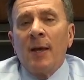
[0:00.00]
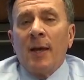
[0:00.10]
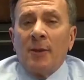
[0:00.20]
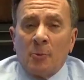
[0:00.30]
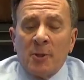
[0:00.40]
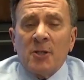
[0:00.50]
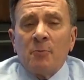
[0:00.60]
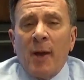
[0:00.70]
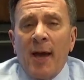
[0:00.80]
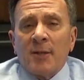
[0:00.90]
In the recent
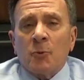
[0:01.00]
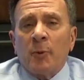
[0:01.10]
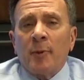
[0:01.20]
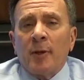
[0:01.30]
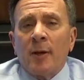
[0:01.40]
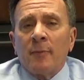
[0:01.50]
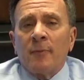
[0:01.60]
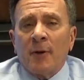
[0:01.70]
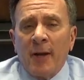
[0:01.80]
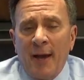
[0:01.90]
past, we've become
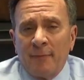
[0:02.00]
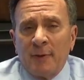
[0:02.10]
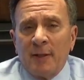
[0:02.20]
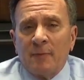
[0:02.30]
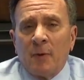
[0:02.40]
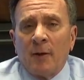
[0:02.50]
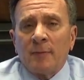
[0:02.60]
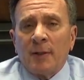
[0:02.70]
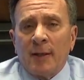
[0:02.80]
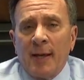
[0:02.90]
very heavily involved
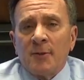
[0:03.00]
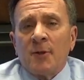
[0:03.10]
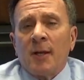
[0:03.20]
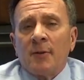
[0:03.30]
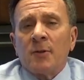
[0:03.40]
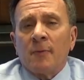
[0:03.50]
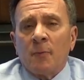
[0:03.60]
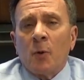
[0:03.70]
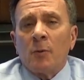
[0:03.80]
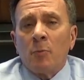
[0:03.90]
in a case against the
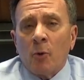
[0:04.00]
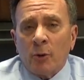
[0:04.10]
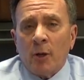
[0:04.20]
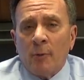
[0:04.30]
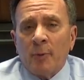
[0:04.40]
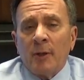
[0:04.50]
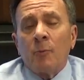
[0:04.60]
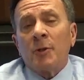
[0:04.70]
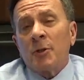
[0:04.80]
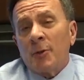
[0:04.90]
Ford Motor Company,
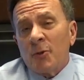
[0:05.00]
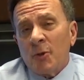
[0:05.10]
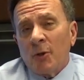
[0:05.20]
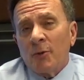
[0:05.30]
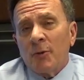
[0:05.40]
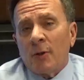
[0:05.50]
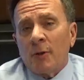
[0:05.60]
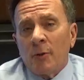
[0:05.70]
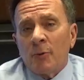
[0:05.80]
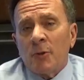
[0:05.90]
which concerns their
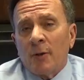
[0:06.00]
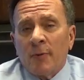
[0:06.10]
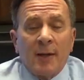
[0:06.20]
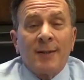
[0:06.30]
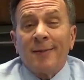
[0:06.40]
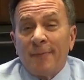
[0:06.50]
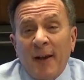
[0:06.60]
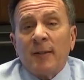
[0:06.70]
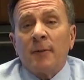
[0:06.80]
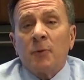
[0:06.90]
use of a
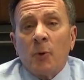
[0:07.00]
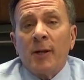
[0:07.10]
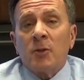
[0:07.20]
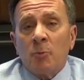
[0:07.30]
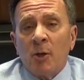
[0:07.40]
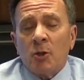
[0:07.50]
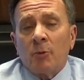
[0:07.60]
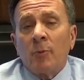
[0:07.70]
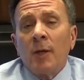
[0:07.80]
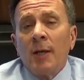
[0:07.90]
defective
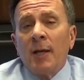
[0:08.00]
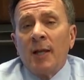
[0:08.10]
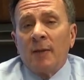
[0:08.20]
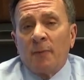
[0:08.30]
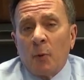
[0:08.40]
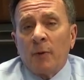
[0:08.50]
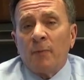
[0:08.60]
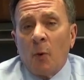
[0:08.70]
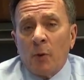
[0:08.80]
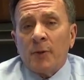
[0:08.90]
transmission in the Ford
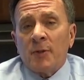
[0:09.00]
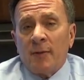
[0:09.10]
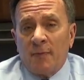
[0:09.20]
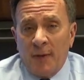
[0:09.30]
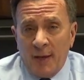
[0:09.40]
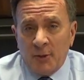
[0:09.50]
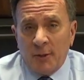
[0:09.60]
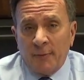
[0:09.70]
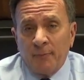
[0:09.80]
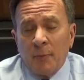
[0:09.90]
Focus and Fiesta.